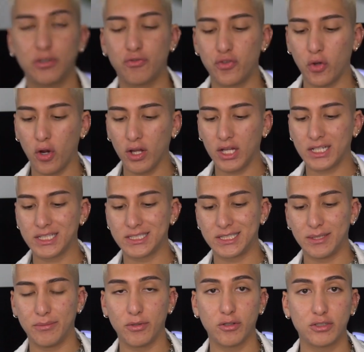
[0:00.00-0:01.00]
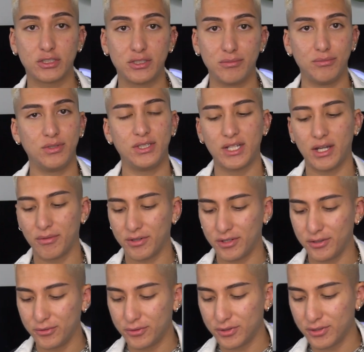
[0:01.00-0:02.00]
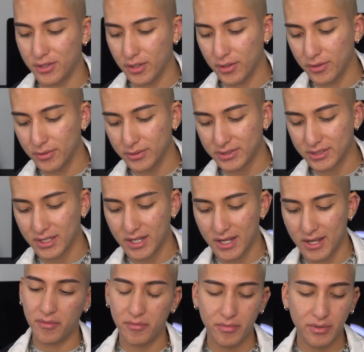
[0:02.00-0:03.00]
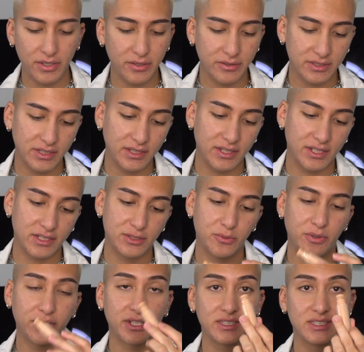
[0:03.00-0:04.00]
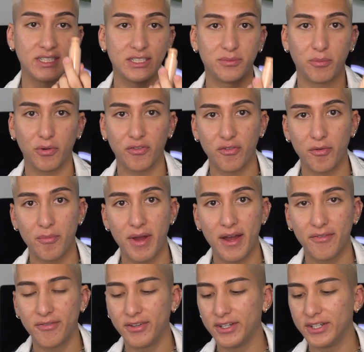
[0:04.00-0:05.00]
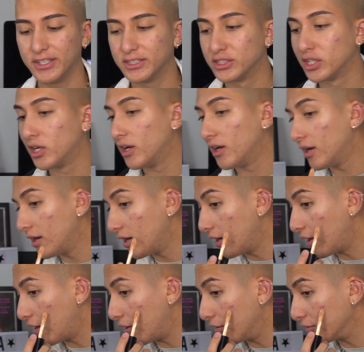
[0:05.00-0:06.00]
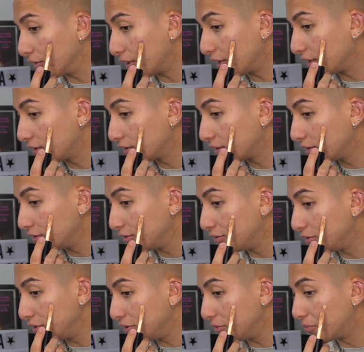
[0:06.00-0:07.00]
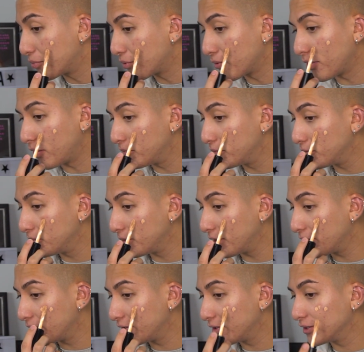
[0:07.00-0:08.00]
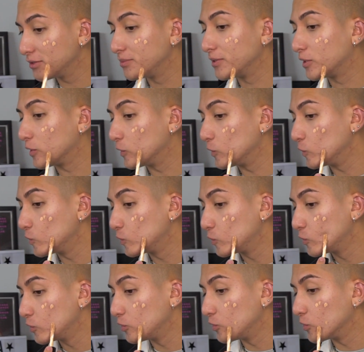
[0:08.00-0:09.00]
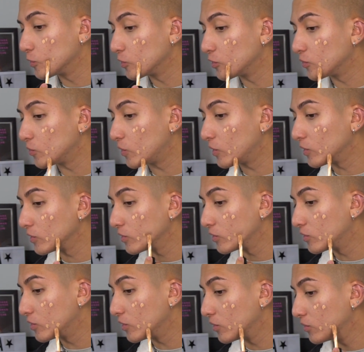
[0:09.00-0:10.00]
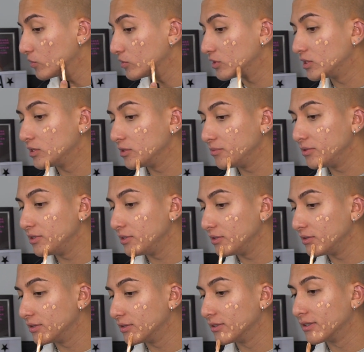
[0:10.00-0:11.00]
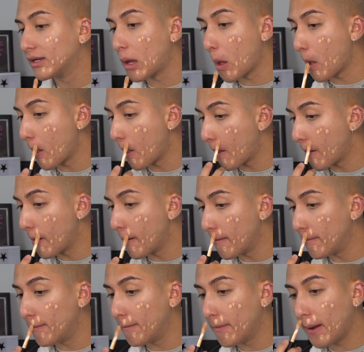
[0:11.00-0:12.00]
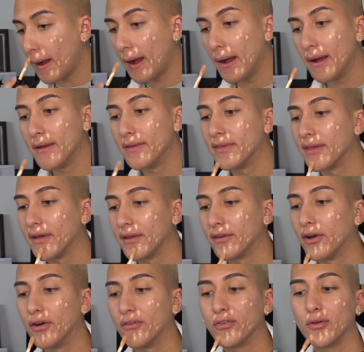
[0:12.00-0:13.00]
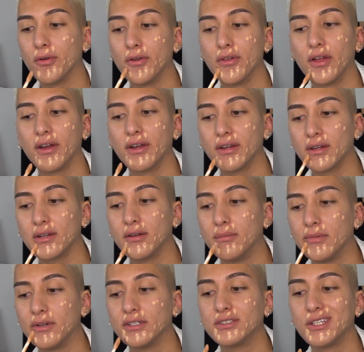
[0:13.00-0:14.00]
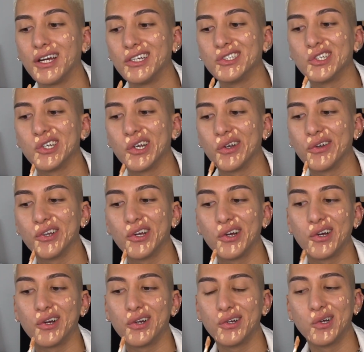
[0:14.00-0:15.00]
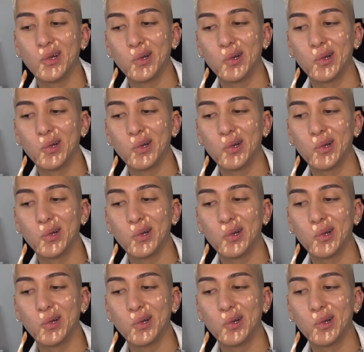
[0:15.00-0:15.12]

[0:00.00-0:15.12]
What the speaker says: if you are like similar to me, I would use those. I'm going to be using this one because it's more of a matte finish on like the problem areas, because you're going to want those to be matte, and then over like mustache area.